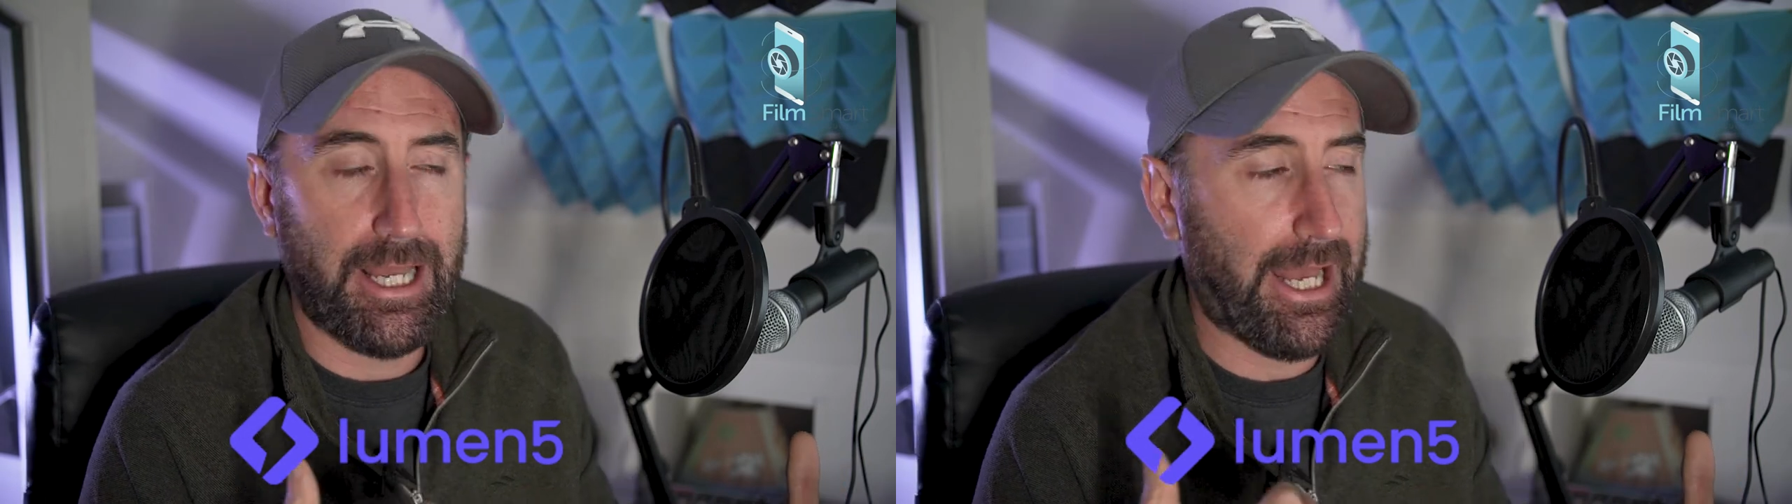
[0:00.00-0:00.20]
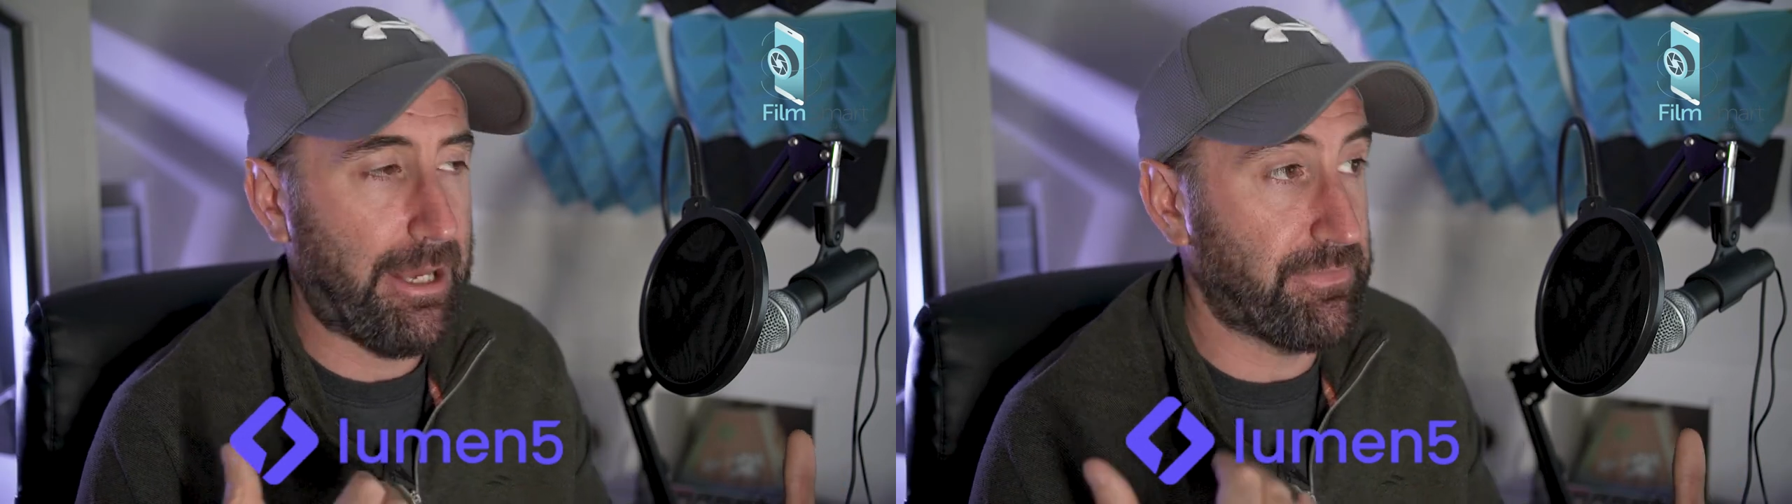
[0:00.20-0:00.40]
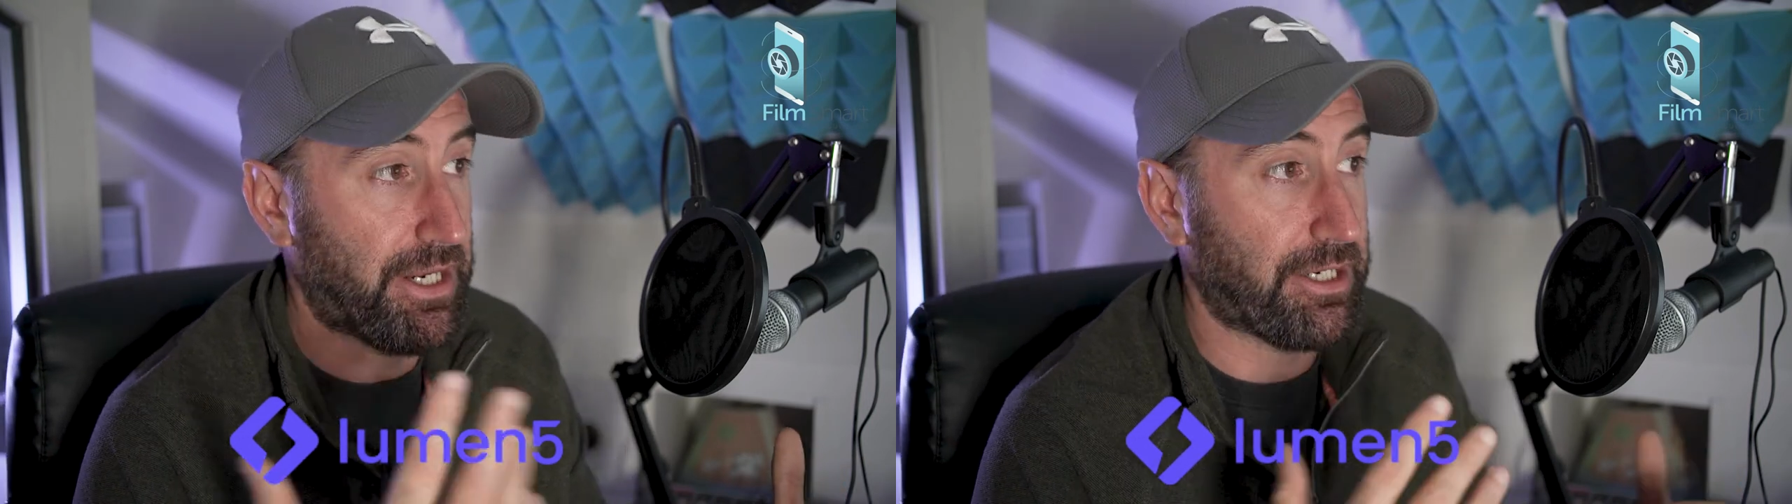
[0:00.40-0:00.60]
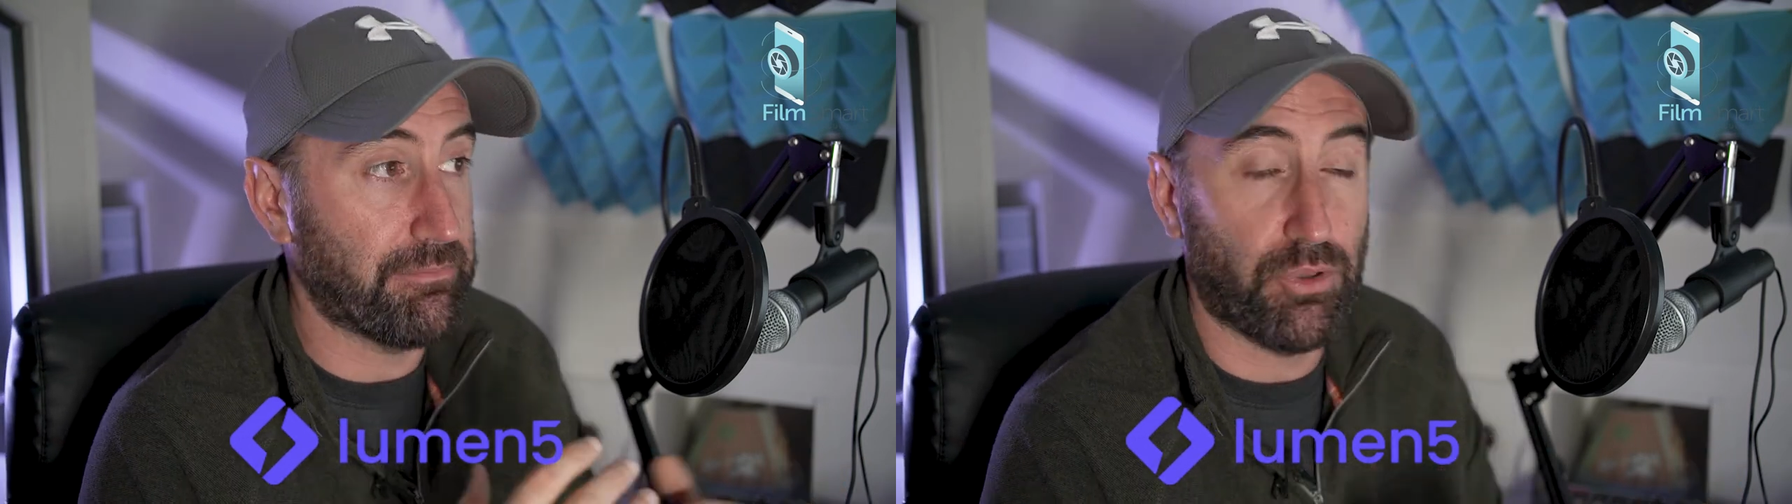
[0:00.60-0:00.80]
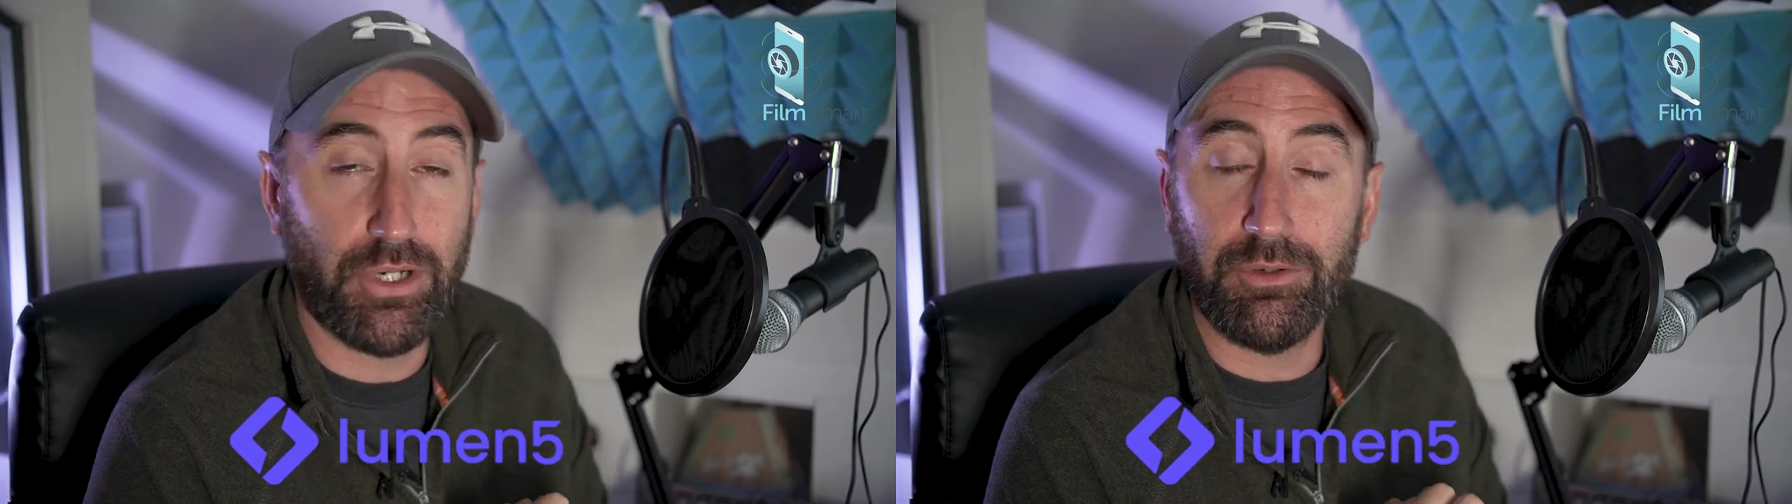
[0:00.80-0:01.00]
um, that I
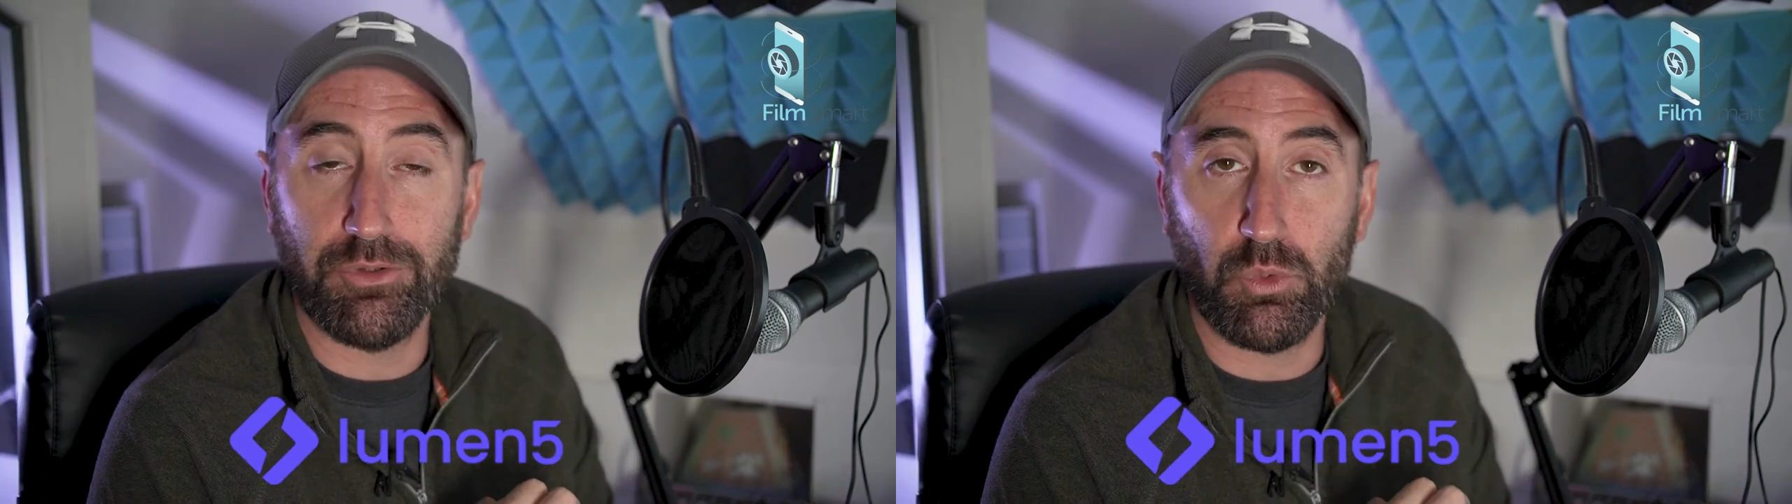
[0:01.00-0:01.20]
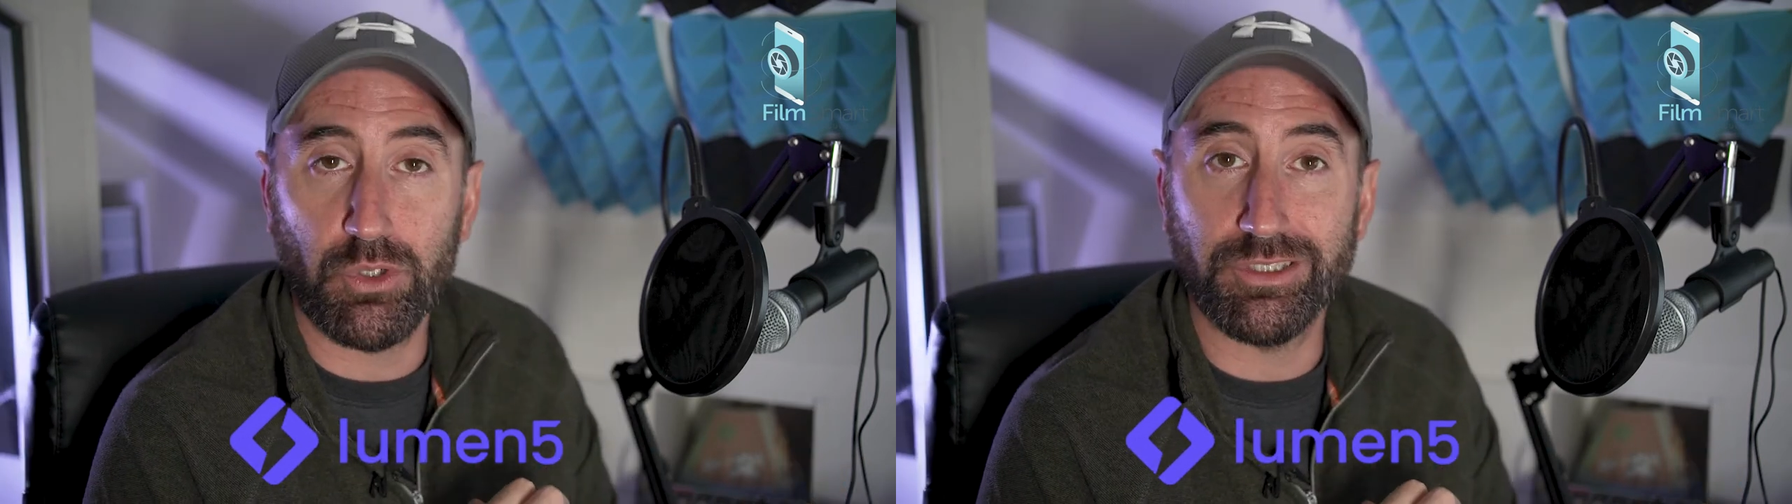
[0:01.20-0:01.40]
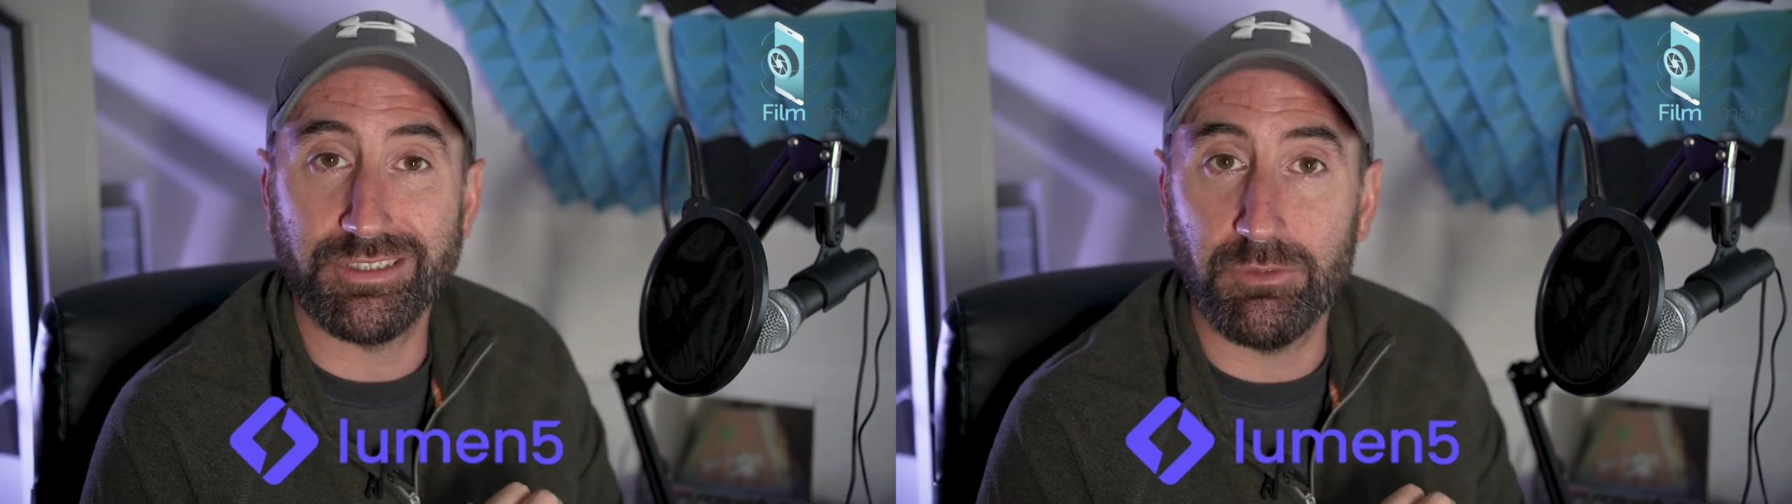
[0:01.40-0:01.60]
can put out in the world